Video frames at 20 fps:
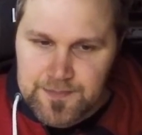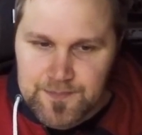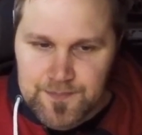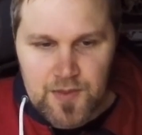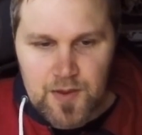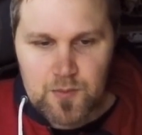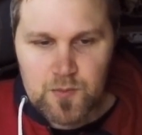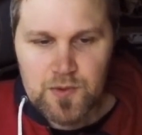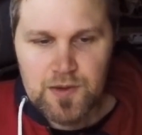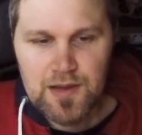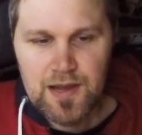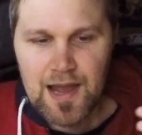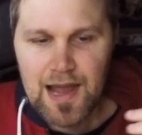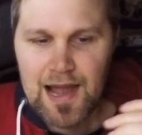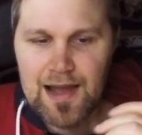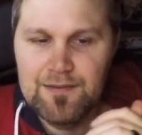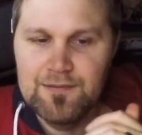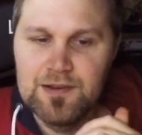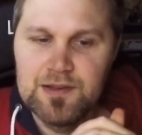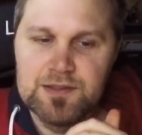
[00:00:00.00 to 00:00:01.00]
Then we
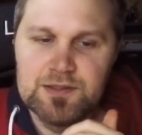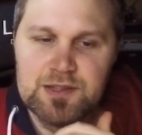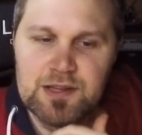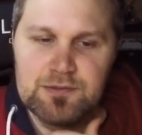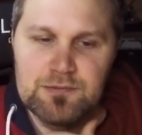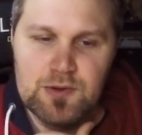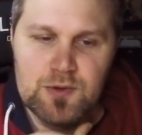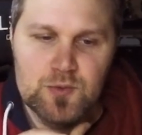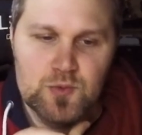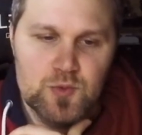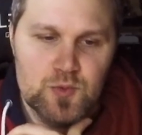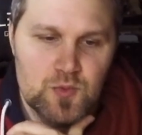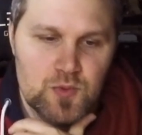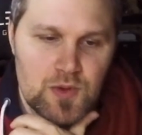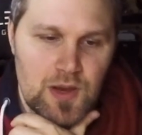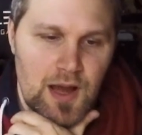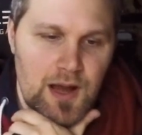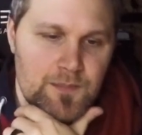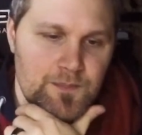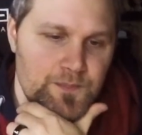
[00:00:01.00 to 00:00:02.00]
have
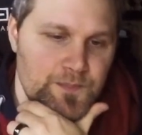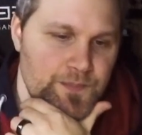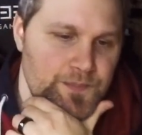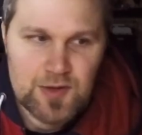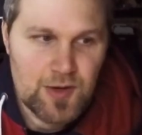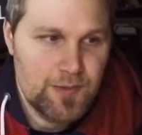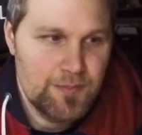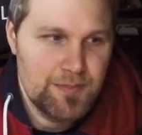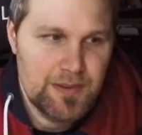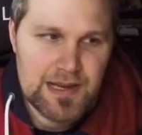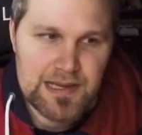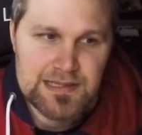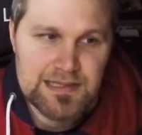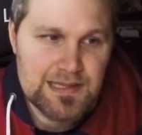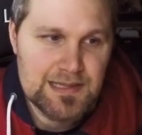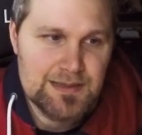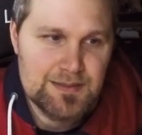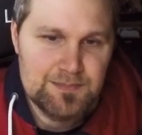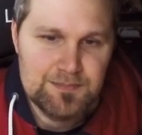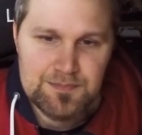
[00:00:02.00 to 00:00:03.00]
Tarantula, your
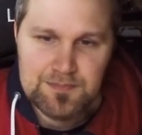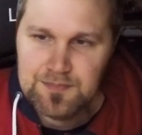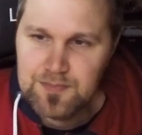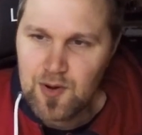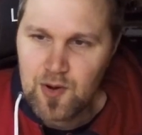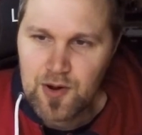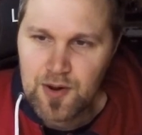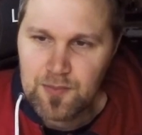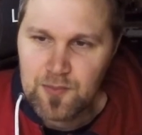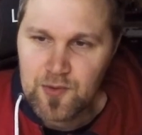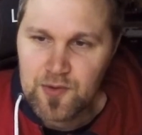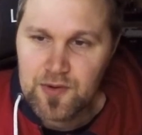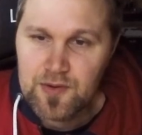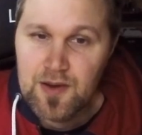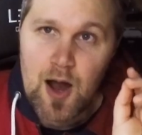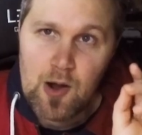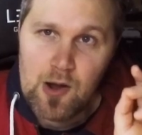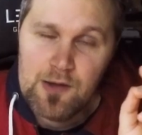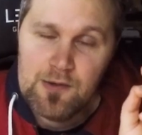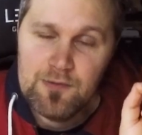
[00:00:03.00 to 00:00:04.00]
basic Pokemon.
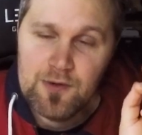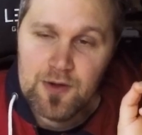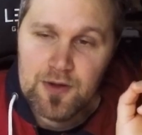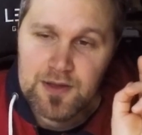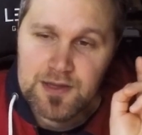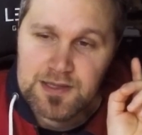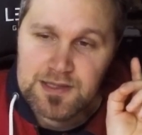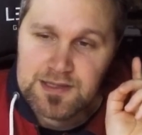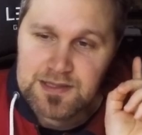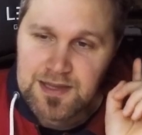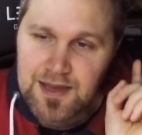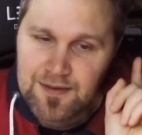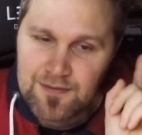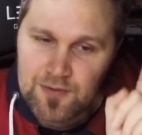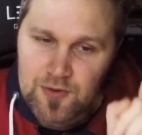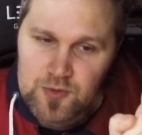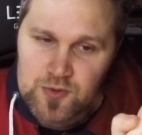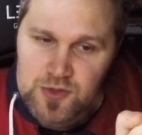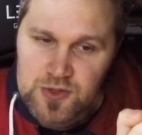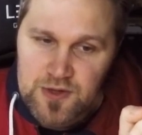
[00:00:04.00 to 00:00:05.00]
However, its
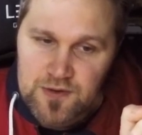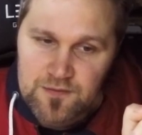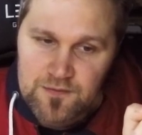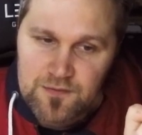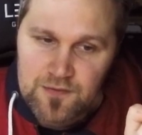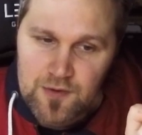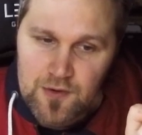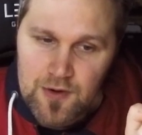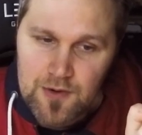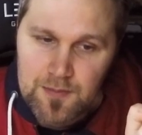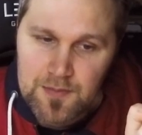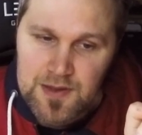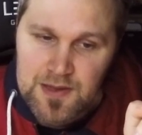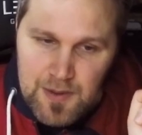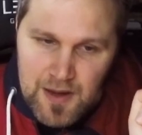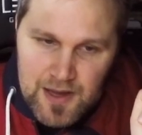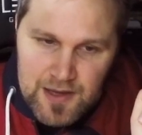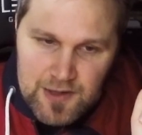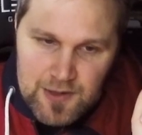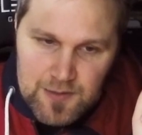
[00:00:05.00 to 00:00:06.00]
evolution form,
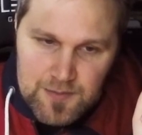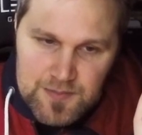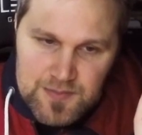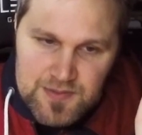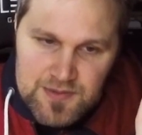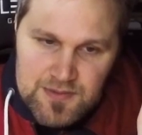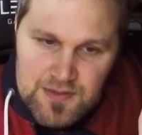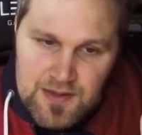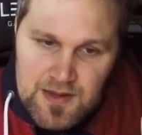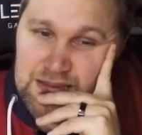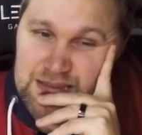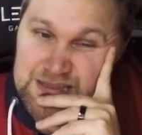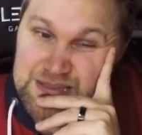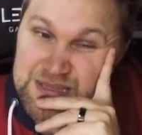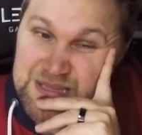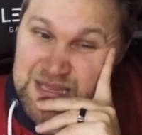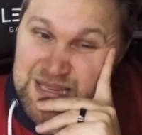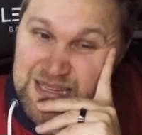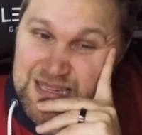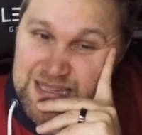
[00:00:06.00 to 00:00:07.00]
Phytops,
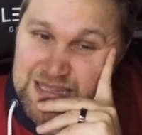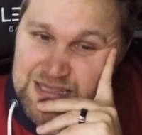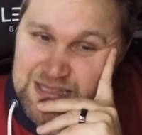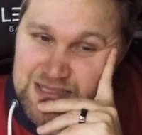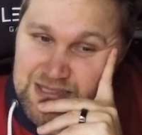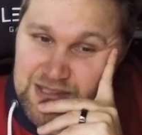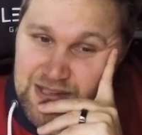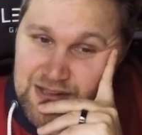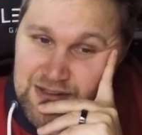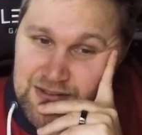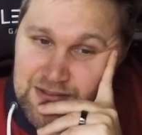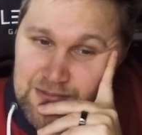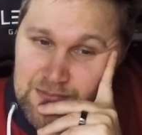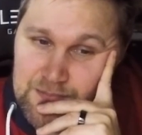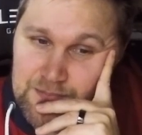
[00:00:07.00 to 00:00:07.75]
it's D tier.